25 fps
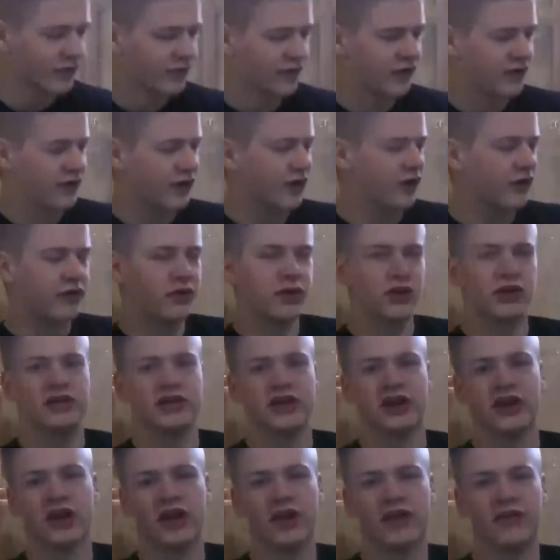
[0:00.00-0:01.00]
So of course
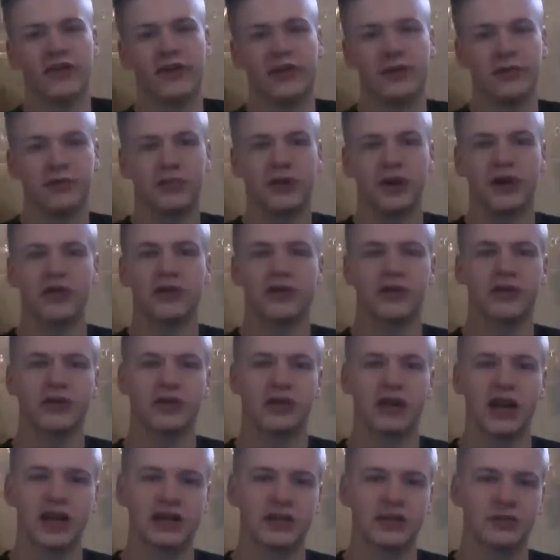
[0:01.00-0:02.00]
I got it from
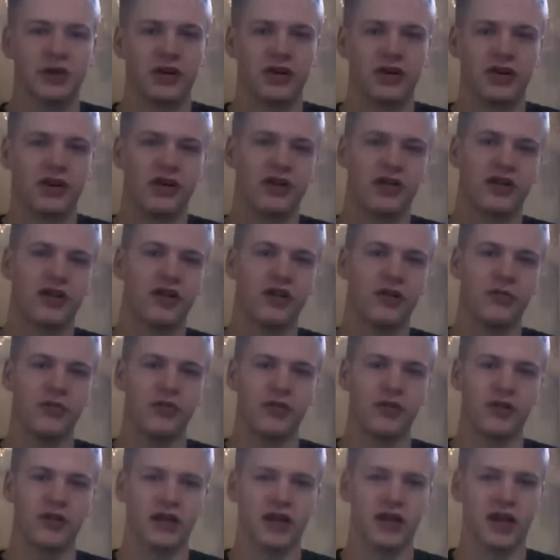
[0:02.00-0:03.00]
miracle-mart.com.
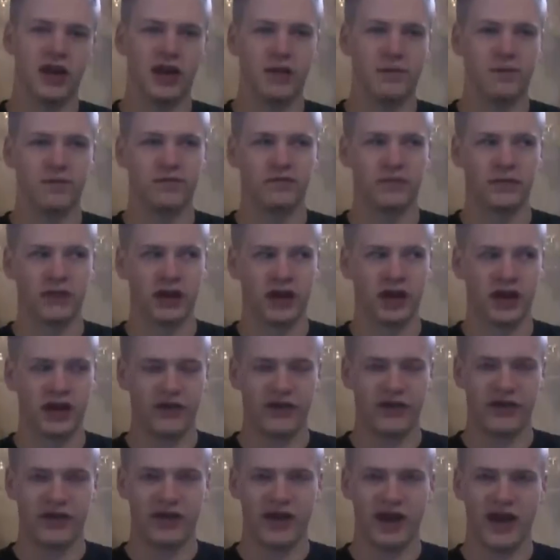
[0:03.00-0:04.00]
I
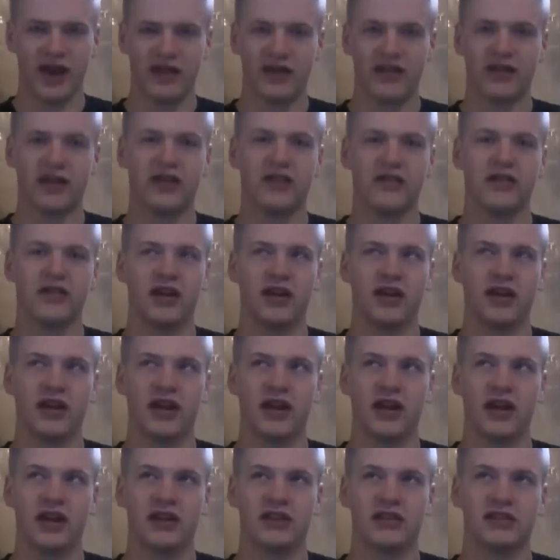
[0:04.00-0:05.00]
live in Canada and
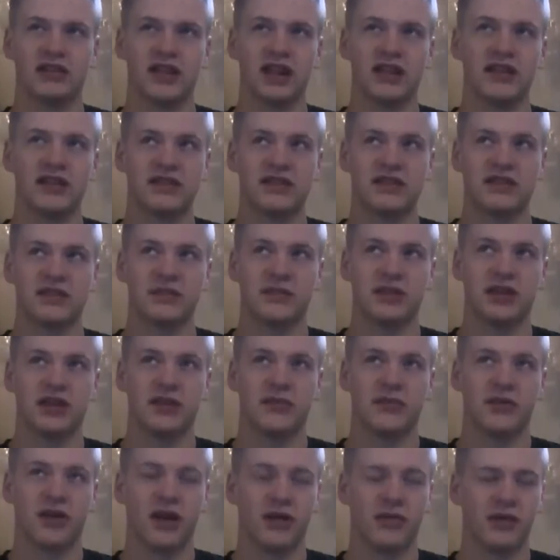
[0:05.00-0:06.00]
they send it to me in